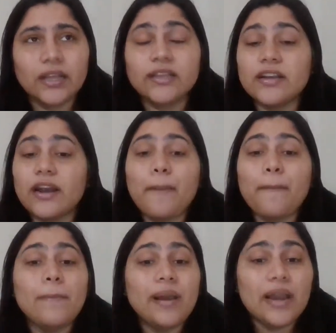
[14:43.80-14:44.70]
There are
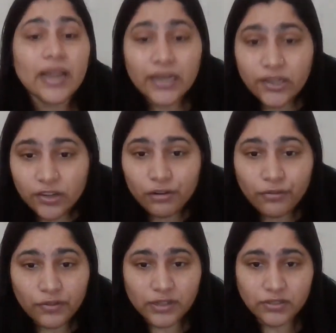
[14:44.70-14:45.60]
plenty
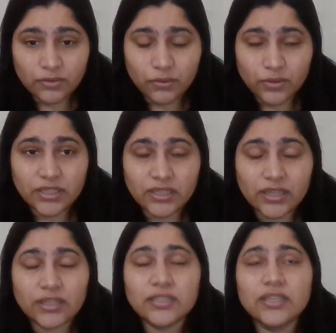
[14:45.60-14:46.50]
of
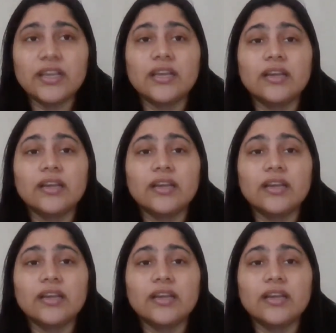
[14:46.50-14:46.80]
resources